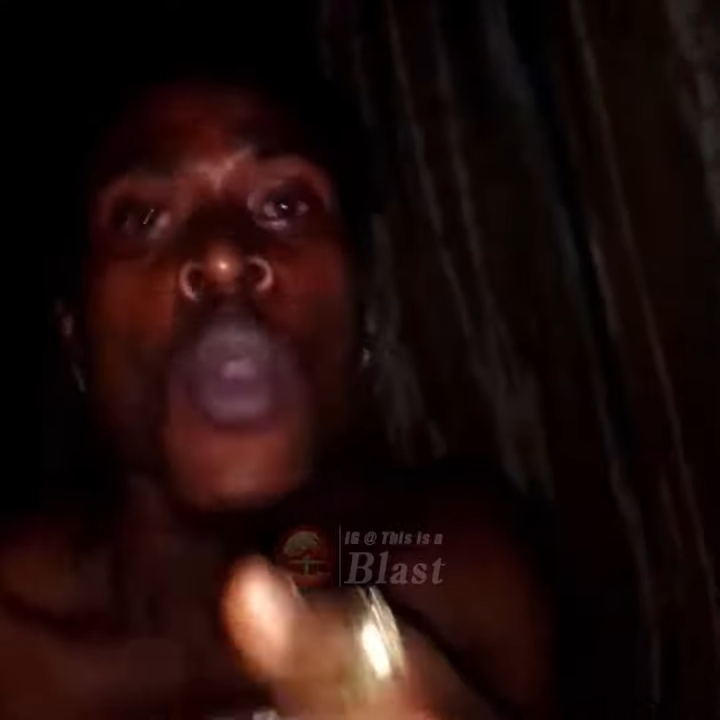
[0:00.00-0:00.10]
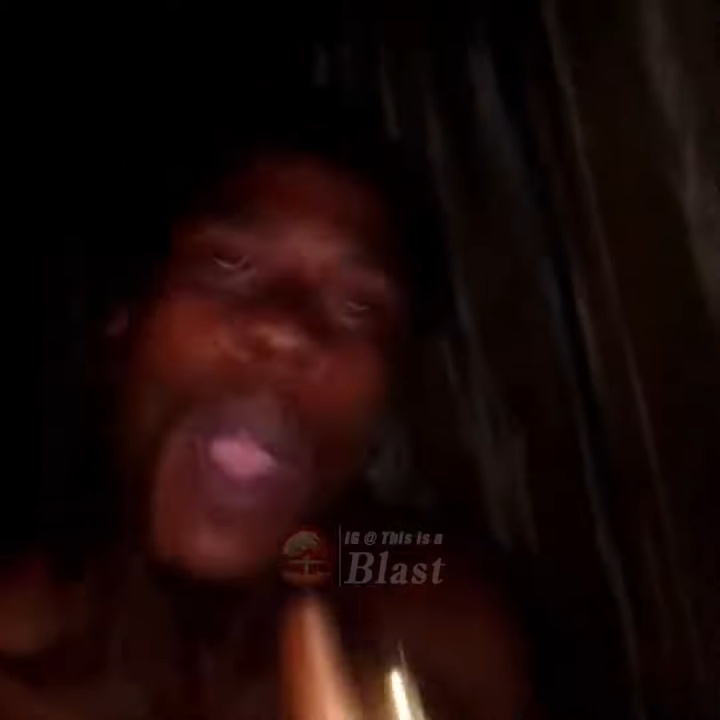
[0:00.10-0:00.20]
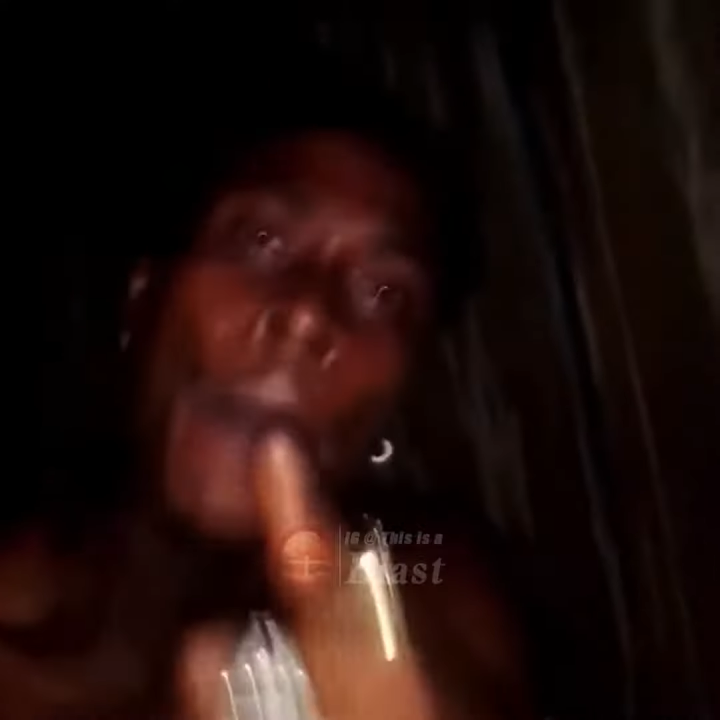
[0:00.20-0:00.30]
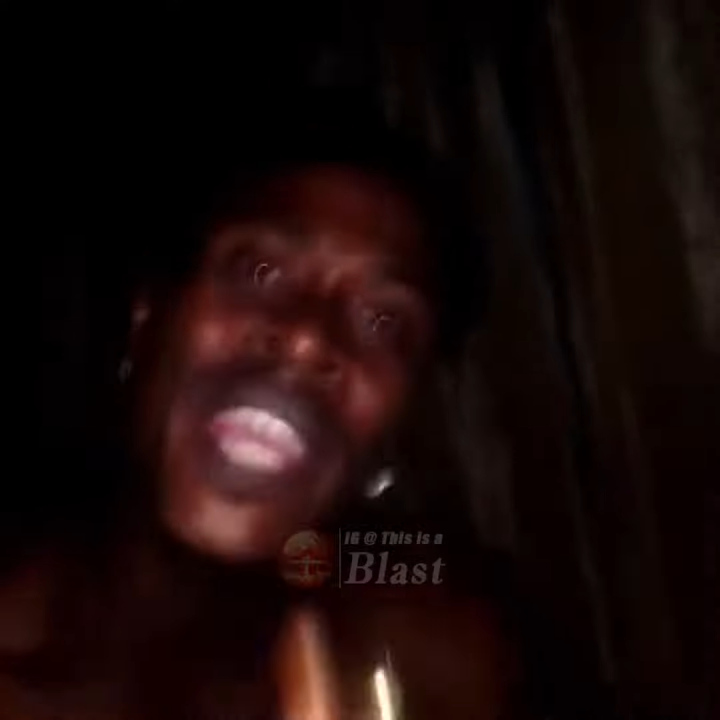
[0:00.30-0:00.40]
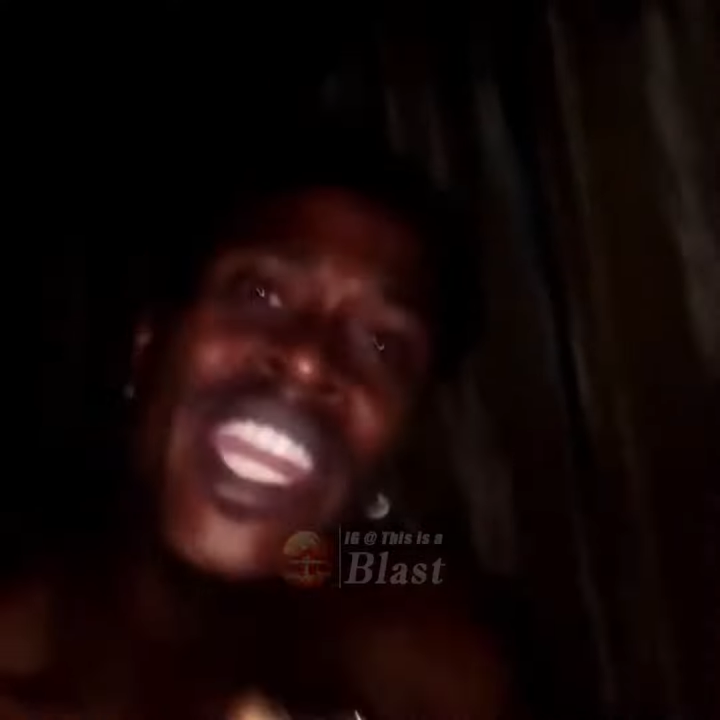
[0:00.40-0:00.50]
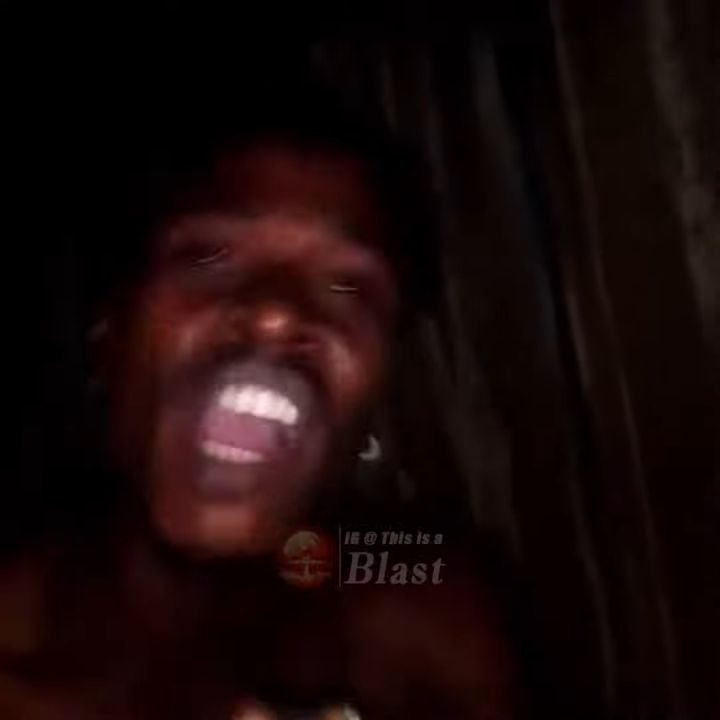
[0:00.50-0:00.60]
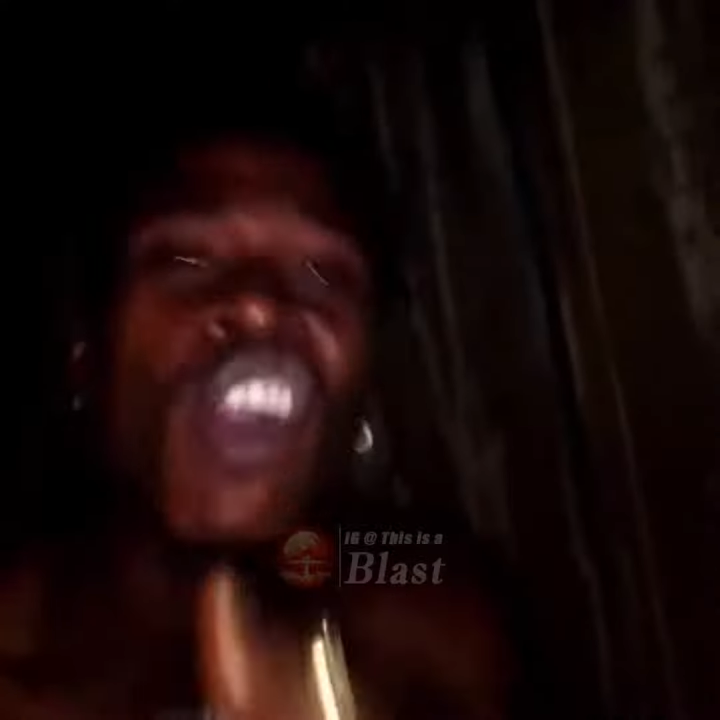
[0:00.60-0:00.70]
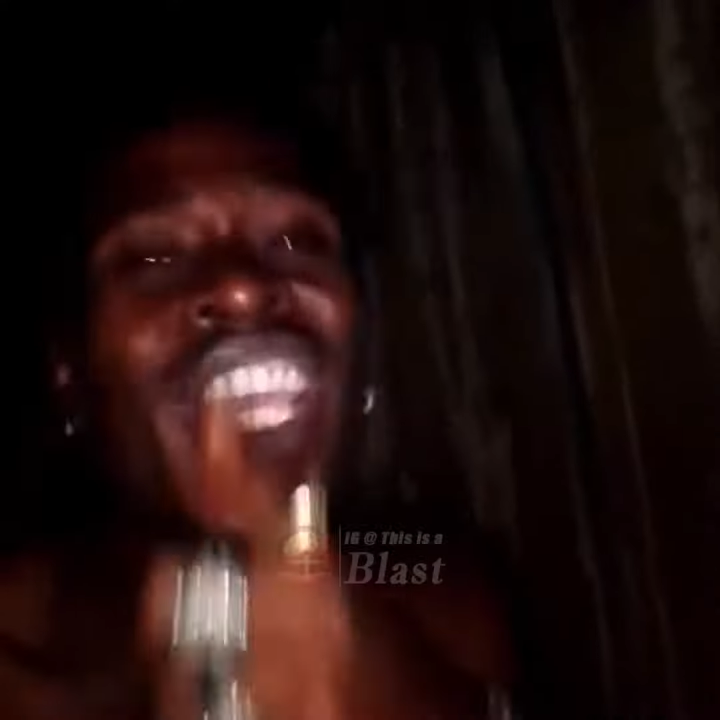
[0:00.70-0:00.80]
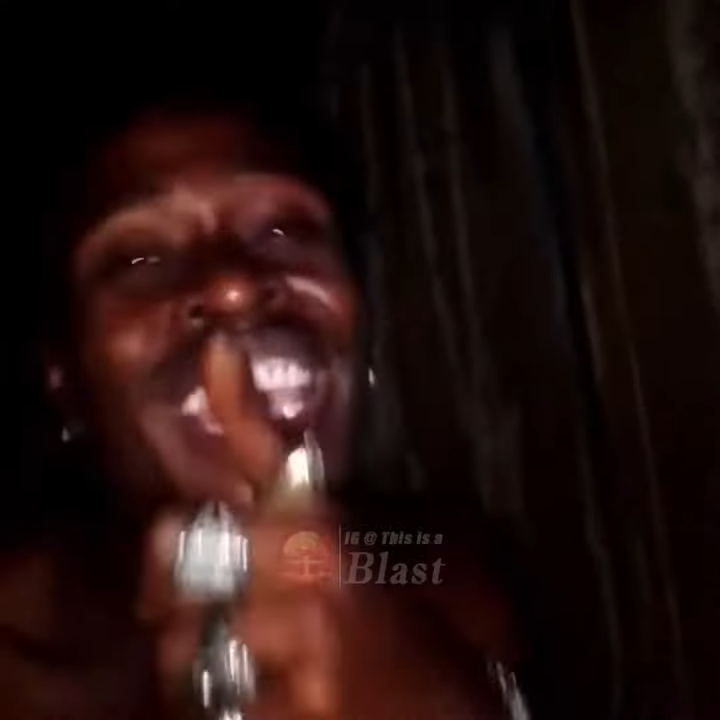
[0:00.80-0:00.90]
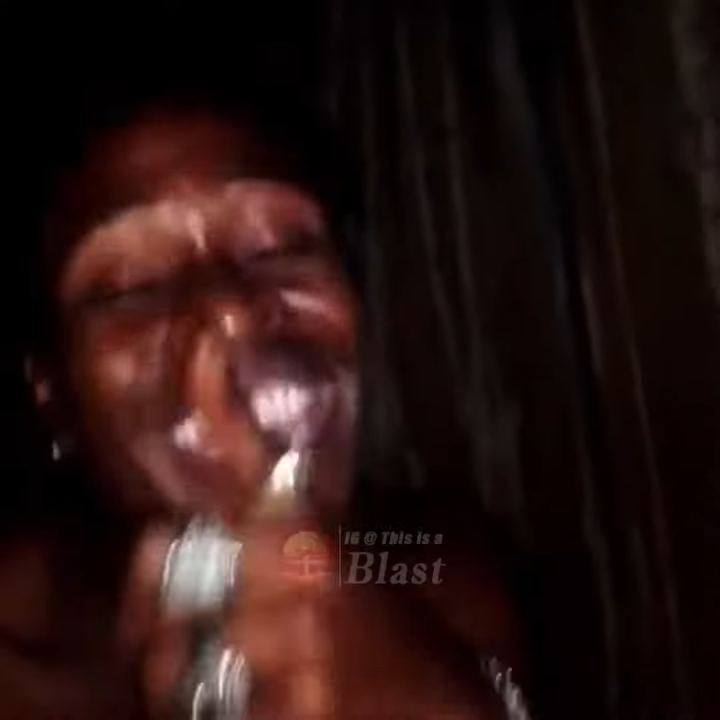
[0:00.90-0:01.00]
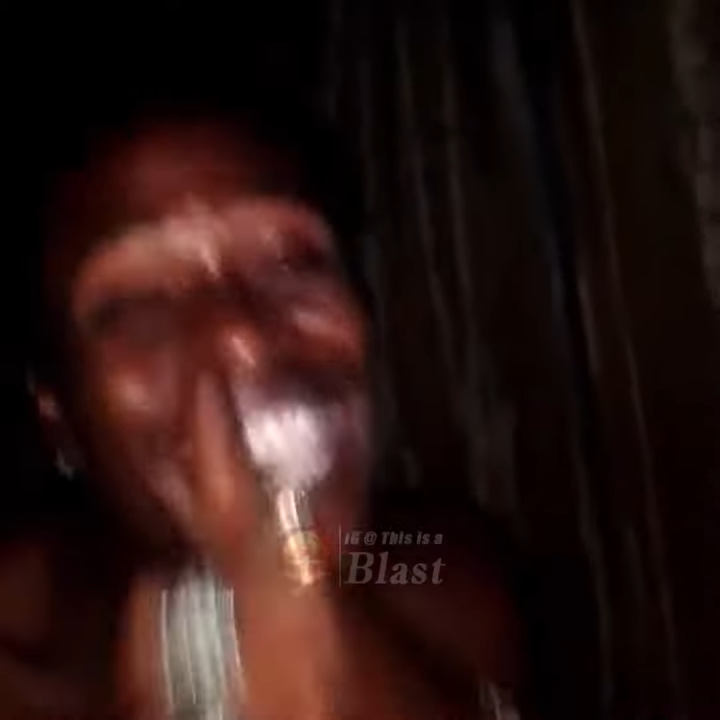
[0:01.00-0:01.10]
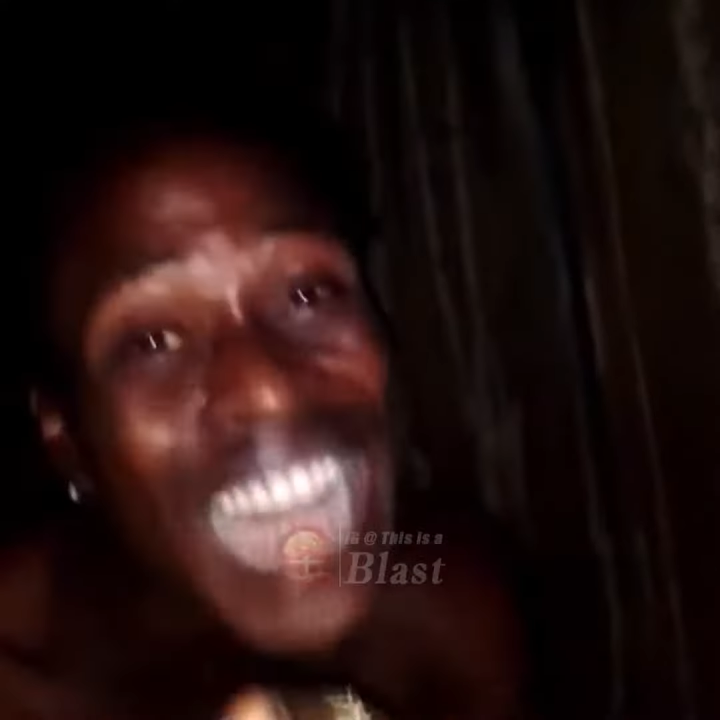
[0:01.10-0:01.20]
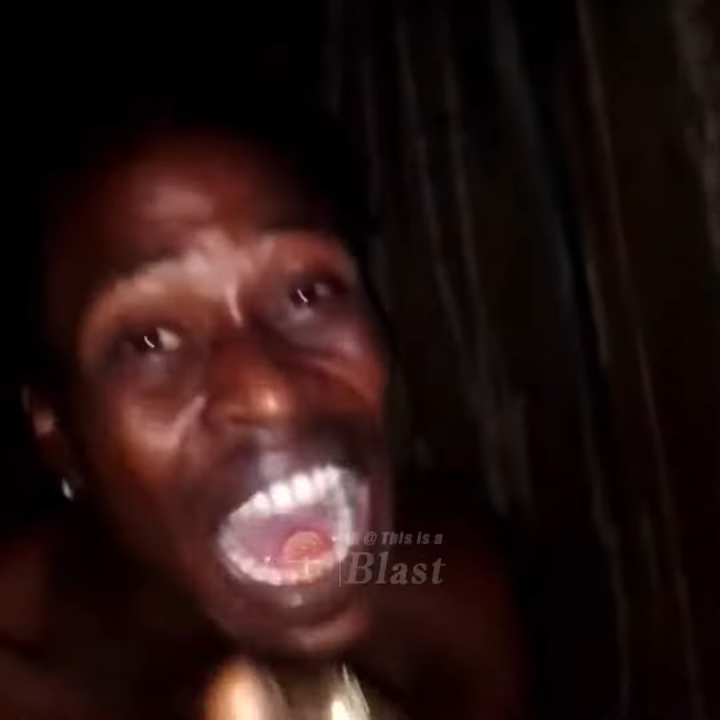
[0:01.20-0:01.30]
When Pickney a go kill